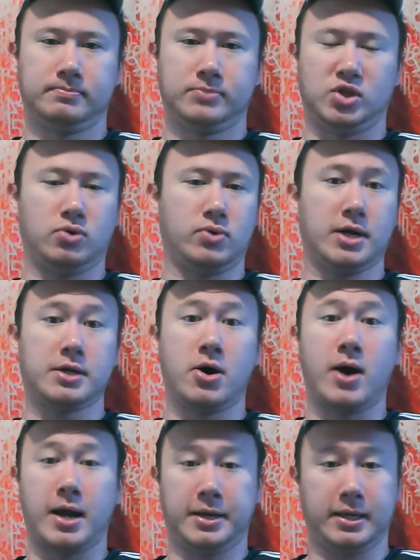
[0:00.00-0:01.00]
You want to
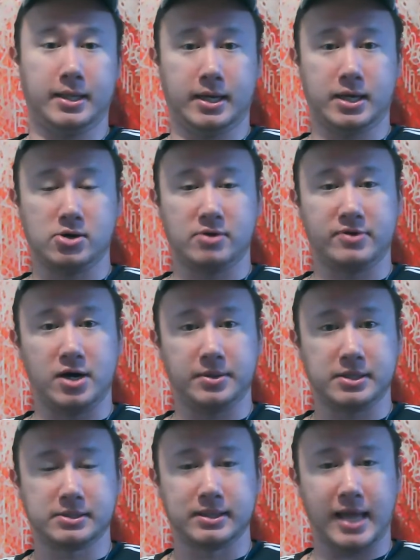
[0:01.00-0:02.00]
know how to let go of
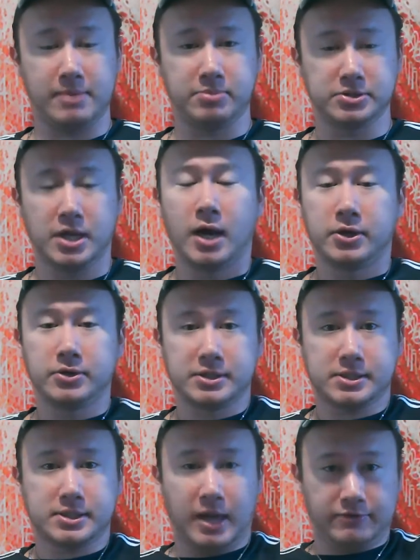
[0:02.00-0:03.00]
all these labels? You
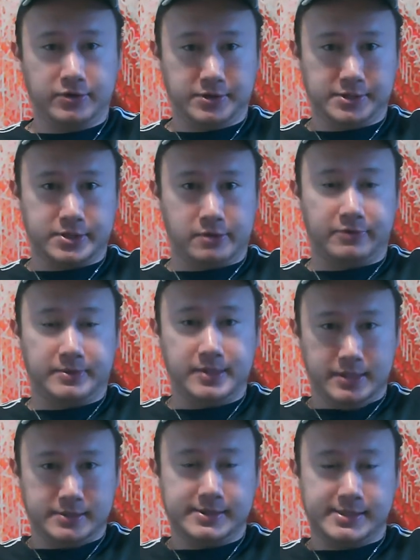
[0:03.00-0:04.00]
discover yourself on
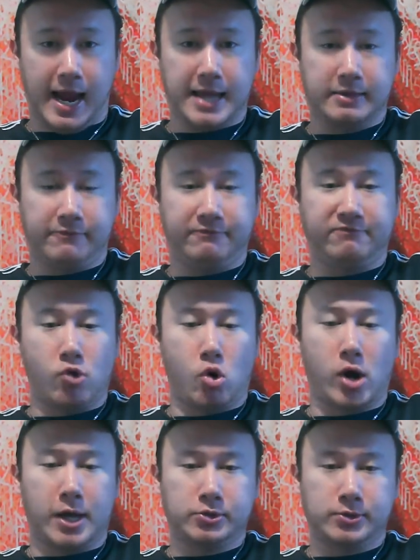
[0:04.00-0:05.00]
the inside, the
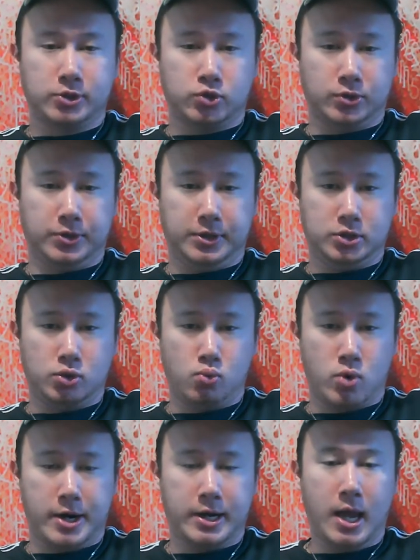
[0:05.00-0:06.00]
400 trillion to
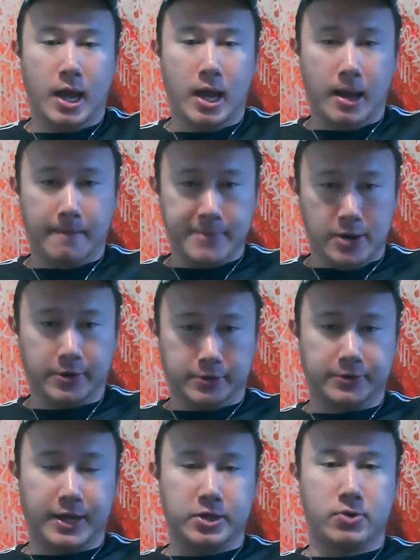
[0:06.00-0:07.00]
1
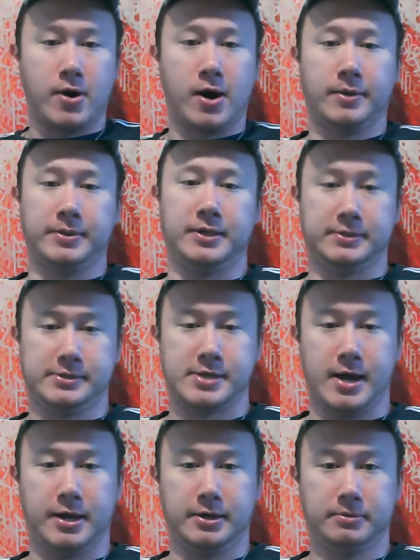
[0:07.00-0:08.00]
miracle that you are on the
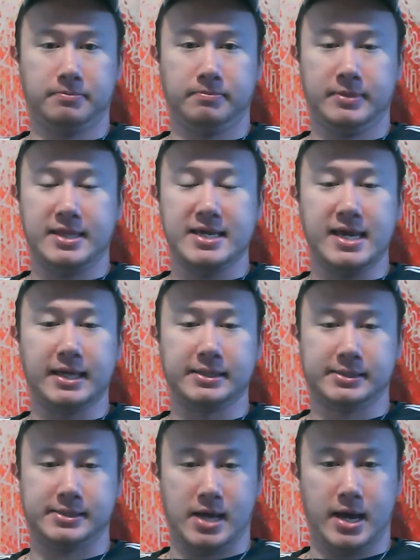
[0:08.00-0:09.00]
inside. The
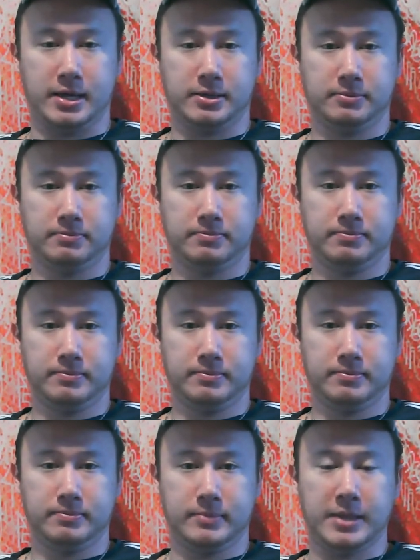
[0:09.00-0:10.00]
inside.
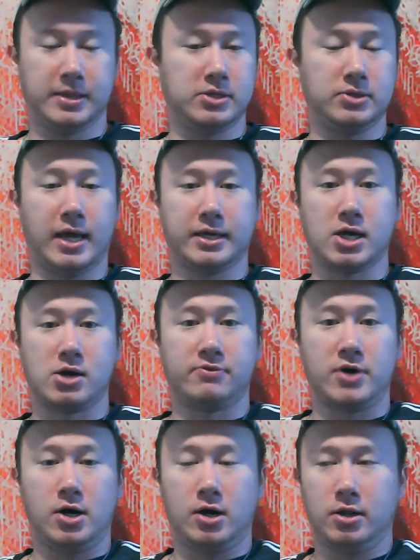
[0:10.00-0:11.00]
And then you let go
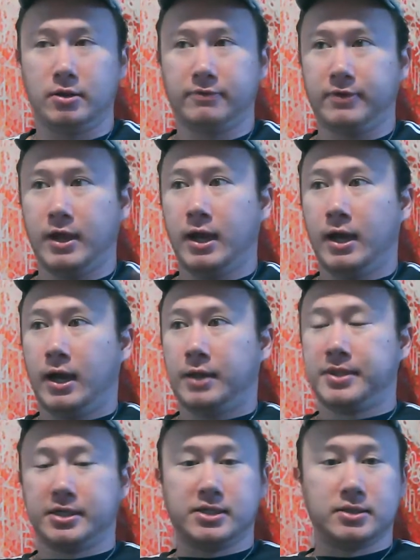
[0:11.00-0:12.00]
of all
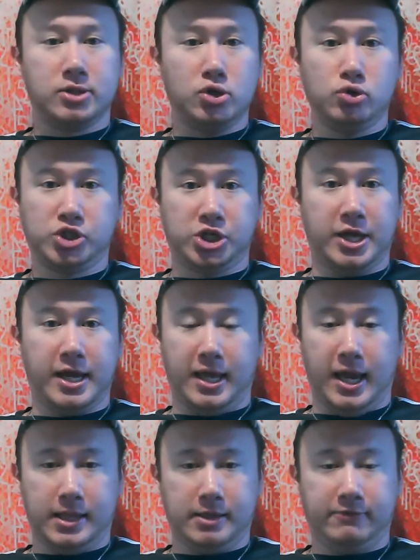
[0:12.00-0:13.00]
of the delusion,
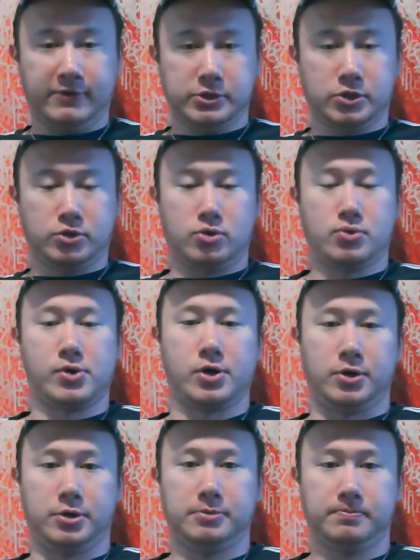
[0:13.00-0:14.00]
aka the physical
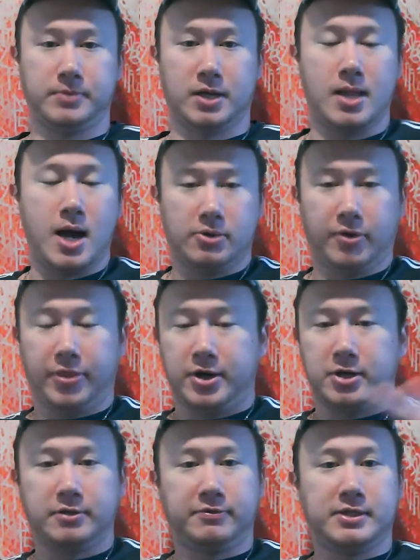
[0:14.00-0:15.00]
world, along with
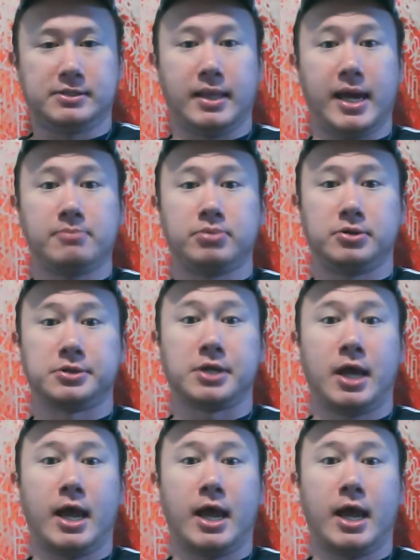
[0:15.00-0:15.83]
all of these labels